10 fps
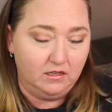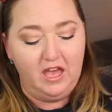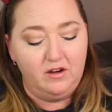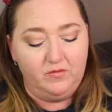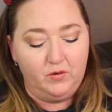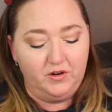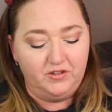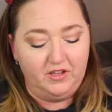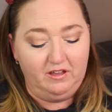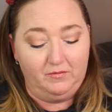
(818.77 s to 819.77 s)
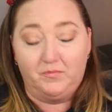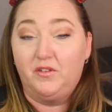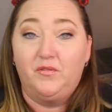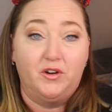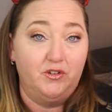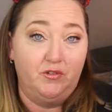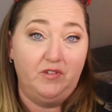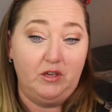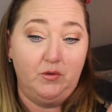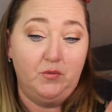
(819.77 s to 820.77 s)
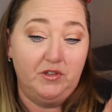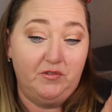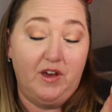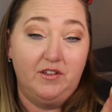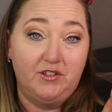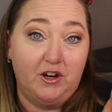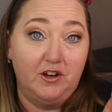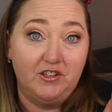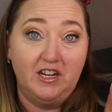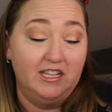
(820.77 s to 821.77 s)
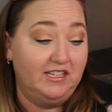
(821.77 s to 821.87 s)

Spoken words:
And of course, the first review was 5 stars and it